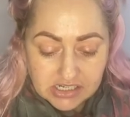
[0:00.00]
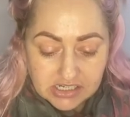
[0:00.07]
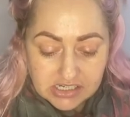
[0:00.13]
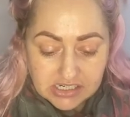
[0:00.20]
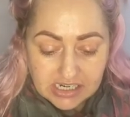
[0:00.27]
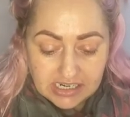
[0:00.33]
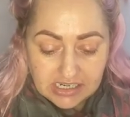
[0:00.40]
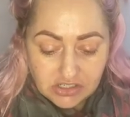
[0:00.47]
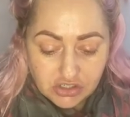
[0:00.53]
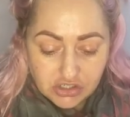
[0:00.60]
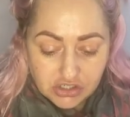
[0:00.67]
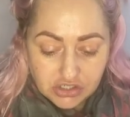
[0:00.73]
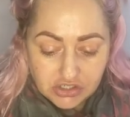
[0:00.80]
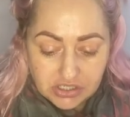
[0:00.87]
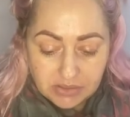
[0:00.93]
teach
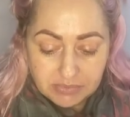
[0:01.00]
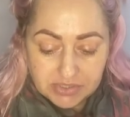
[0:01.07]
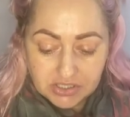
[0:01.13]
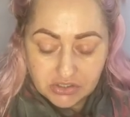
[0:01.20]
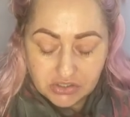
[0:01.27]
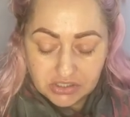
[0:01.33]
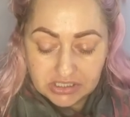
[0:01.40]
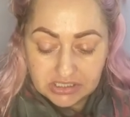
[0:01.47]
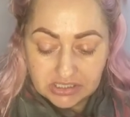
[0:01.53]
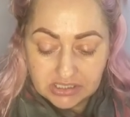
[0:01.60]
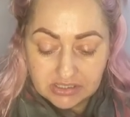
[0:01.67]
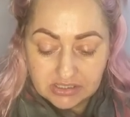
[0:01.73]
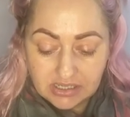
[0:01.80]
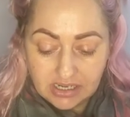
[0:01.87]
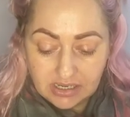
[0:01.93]
you tips and
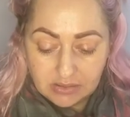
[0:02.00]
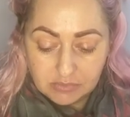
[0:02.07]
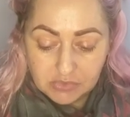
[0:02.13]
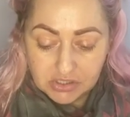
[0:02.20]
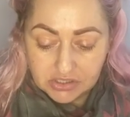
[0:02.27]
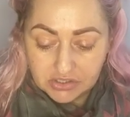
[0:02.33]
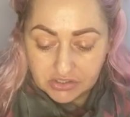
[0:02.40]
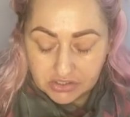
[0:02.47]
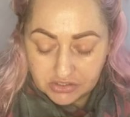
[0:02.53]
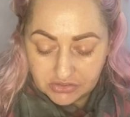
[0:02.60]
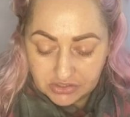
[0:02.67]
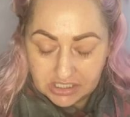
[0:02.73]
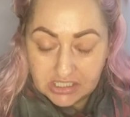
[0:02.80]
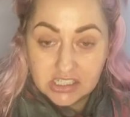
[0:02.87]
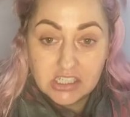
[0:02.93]
tricks just to
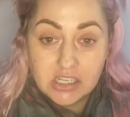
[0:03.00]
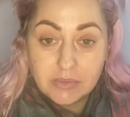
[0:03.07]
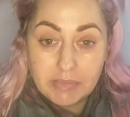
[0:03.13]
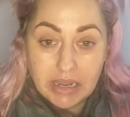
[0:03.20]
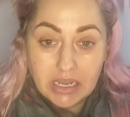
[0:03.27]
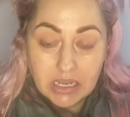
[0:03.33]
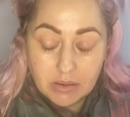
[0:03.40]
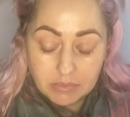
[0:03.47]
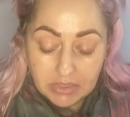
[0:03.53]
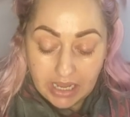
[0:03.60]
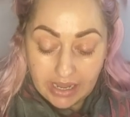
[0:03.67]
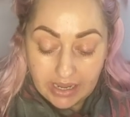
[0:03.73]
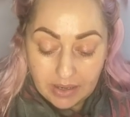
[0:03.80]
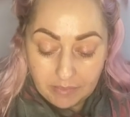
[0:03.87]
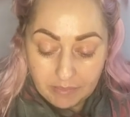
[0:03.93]
strengthen your makeup
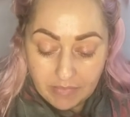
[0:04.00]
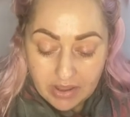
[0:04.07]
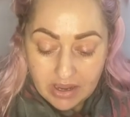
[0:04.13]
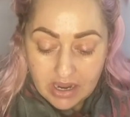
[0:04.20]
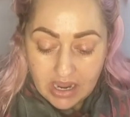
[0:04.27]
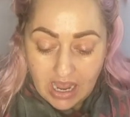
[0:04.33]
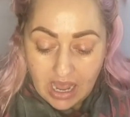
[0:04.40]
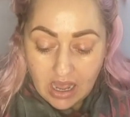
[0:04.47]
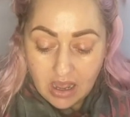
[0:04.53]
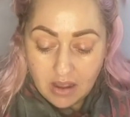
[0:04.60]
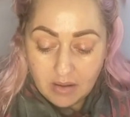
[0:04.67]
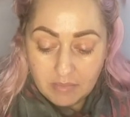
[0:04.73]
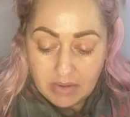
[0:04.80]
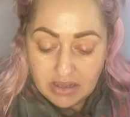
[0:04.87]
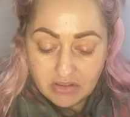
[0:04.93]
game,
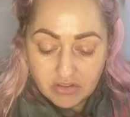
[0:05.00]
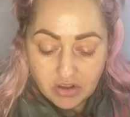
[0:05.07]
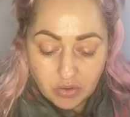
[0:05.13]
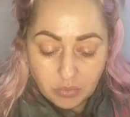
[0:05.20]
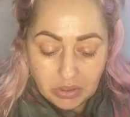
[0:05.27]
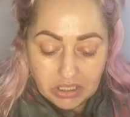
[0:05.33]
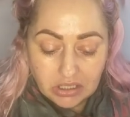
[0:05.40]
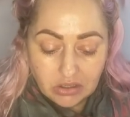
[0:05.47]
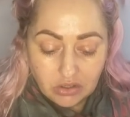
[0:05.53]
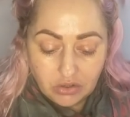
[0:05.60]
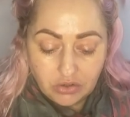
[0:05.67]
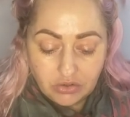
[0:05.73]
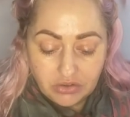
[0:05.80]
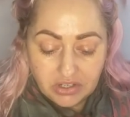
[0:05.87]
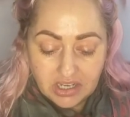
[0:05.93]
and so we can
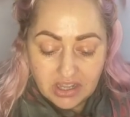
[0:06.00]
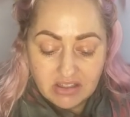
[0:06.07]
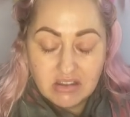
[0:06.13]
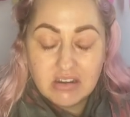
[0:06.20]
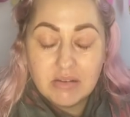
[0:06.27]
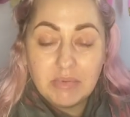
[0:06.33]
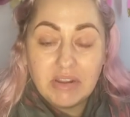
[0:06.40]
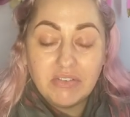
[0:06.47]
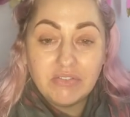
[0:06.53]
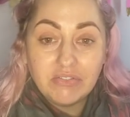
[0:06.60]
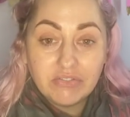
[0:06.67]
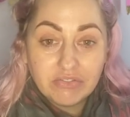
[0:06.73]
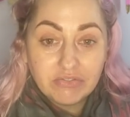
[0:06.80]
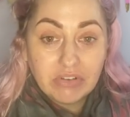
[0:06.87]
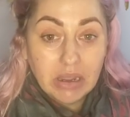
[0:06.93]
learn together to be
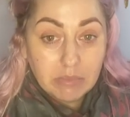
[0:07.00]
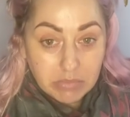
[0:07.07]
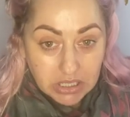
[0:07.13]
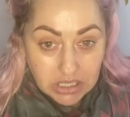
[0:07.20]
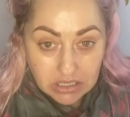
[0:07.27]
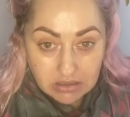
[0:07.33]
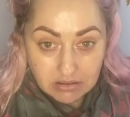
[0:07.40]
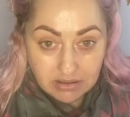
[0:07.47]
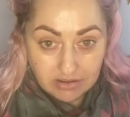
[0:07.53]
fabulously